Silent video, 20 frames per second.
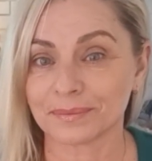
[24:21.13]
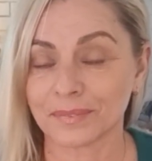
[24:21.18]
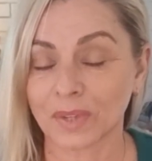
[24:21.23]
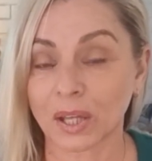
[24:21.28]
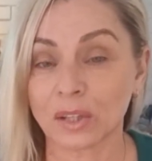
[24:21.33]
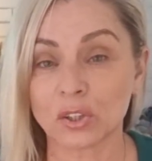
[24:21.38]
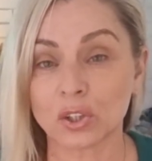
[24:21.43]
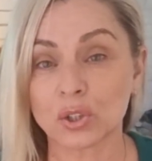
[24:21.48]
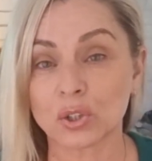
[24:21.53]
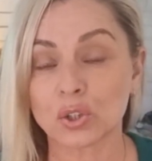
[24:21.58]

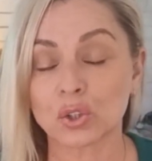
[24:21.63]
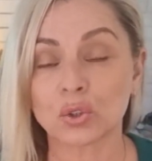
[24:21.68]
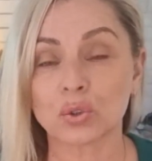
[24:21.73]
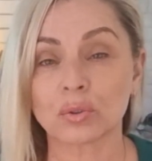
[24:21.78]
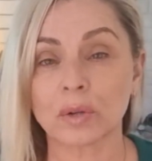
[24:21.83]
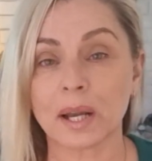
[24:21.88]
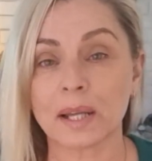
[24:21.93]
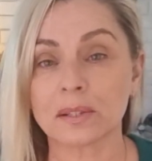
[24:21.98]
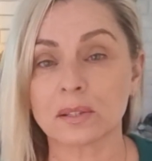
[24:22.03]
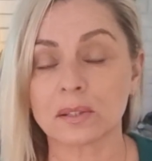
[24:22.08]
Like, just
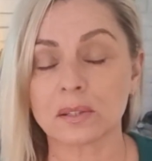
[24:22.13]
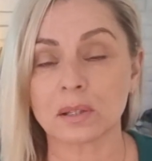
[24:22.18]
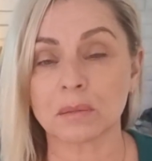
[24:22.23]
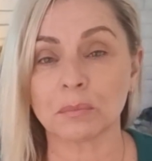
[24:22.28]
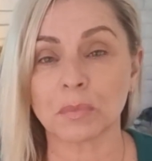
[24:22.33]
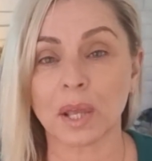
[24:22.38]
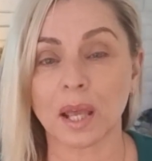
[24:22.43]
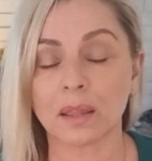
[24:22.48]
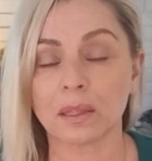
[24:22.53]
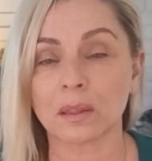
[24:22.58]
dress
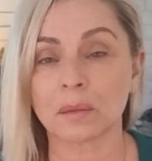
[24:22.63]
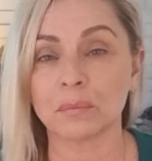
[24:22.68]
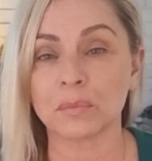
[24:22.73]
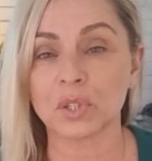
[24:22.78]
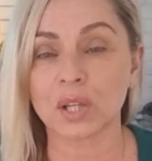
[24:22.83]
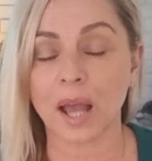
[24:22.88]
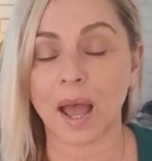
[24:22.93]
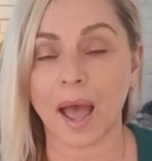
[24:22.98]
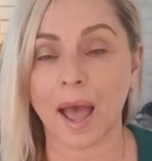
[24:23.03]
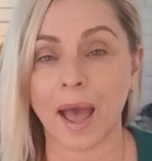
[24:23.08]
them, get them
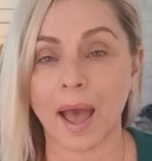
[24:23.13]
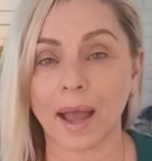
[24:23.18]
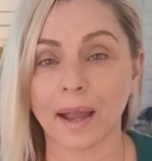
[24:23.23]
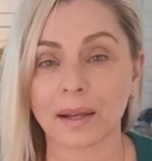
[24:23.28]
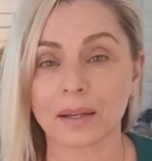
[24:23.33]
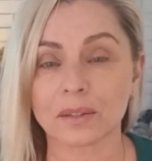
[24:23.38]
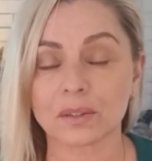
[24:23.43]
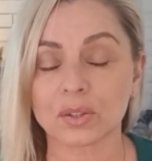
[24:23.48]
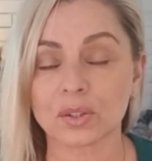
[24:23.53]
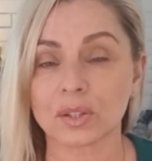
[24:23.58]
to
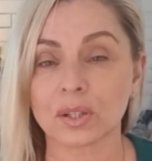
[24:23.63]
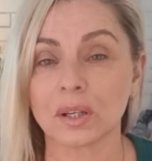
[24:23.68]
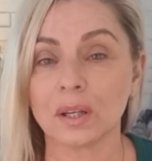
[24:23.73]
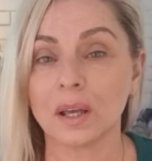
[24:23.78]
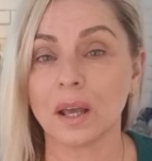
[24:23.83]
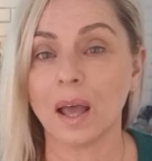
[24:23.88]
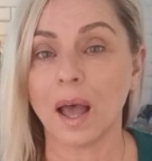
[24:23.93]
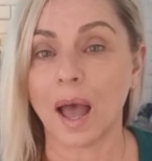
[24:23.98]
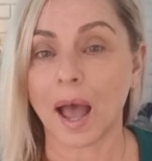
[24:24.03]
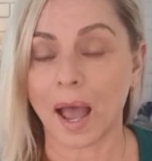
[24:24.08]
act.
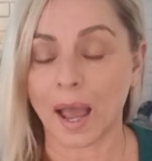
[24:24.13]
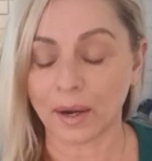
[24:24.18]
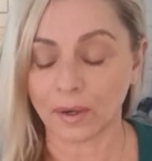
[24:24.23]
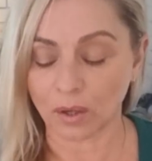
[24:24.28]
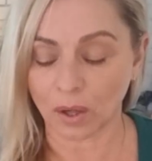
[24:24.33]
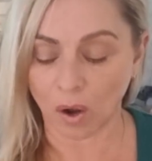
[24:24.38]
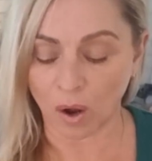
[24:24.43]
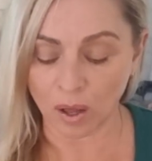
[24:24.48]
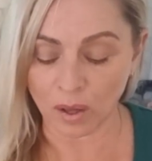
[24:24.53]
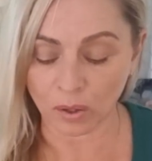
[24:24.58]
And
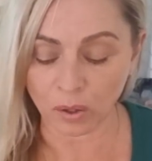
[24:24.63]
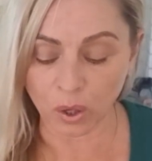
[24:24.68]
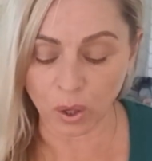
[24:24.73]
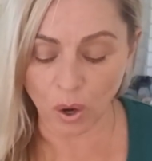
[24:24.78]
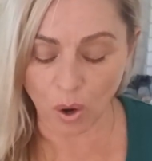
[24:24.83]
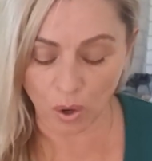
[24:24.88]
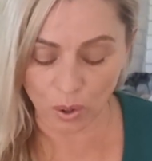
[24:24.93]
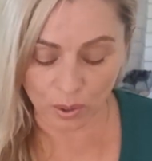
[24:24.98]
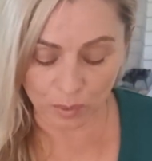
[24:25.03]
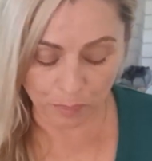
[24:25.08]
a
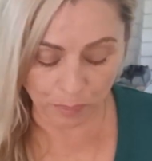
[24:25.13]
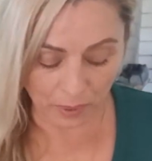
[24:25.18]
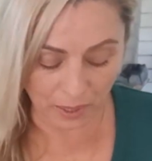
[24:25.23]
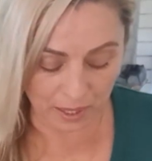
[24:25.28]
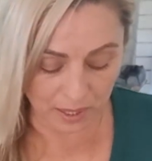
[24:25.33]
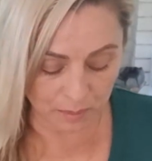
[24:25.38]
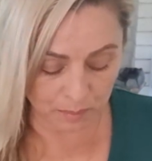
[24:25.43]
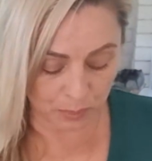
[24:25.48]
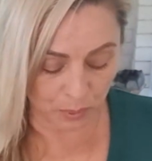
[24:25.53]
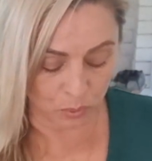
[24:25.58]
lot of
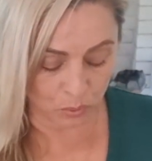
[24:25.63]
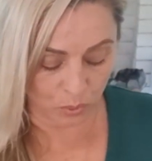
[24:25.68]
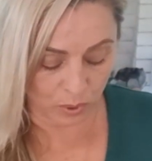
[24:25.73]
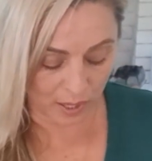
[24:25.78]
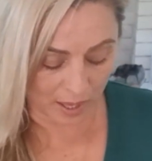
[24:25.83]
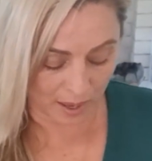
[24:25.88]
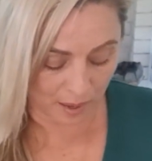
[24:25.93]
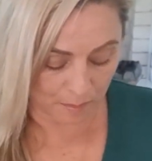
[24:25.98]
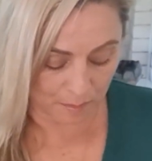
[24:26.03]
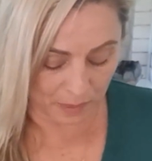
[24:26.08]
people
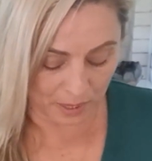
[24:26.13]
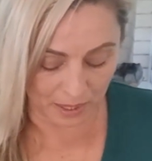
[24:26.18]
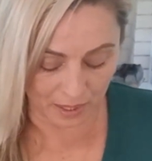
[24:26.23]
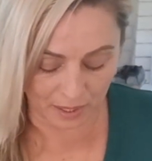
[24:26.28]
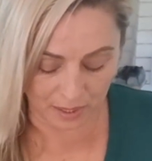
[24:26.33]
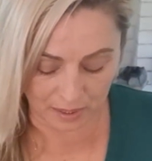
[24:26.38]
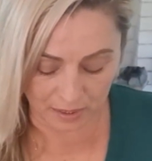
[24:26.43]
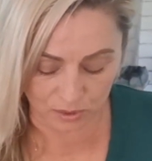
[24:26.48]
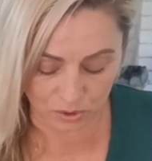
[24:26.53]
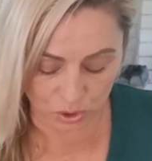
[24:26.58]
come
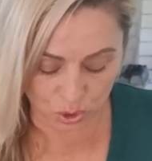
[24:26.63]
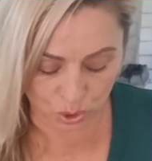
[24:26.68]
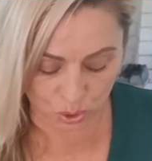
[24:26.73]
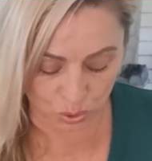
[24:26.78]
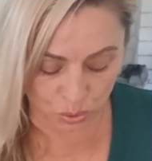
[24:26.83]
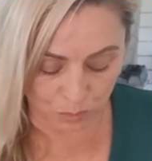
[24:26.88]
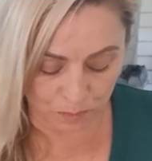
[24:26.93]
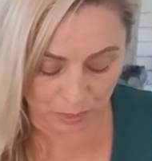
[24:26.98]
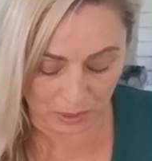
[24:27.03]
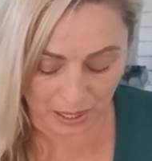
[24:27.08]
in
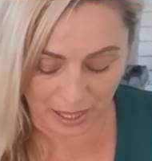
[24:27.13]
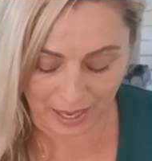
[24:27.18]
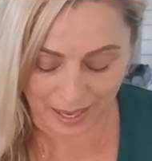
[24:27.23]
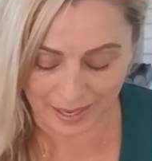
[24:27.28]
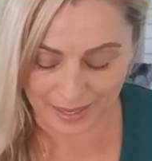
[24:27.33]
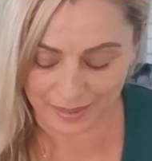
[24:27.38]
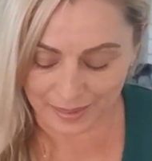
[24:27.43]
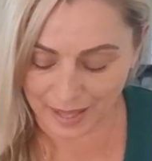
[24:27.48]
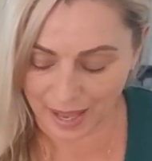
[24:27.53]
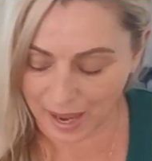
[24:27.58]
to
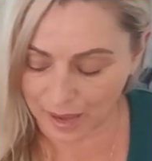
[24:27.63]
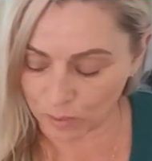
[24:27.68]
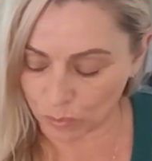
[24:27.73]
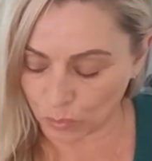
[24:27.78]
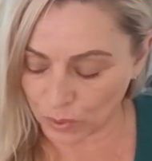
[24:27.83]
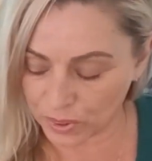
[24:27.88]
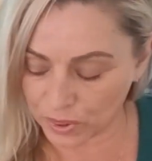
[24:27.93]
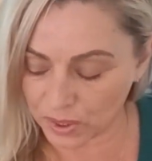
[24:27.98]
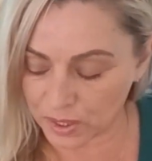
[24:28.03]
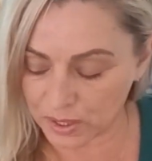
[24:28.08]
play that
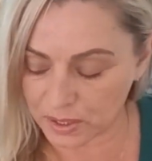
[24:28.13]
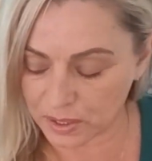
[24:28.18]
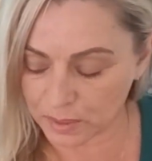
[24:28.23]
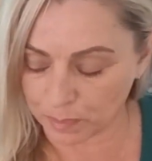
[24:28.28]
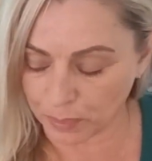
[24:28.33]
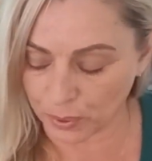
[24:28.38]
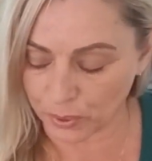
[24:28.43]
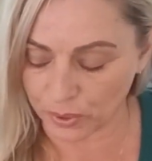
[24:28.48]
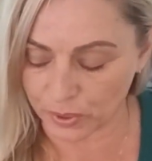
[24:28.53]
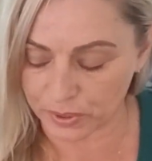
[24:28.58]
with this
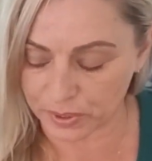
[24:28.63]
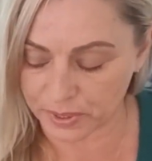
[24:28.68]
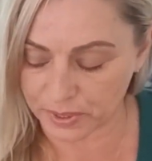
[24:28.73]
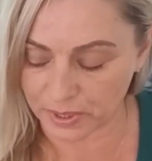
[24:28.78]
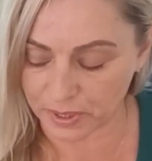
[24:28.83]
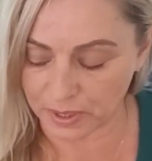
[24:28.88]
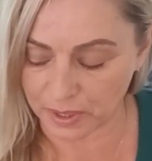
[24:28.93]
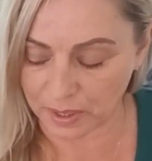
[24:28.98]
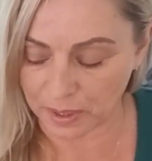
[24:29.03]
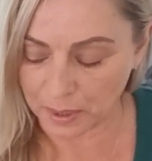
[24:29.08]

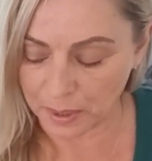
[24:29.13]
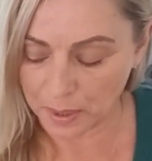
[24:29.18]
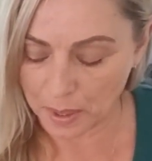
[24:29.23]
person.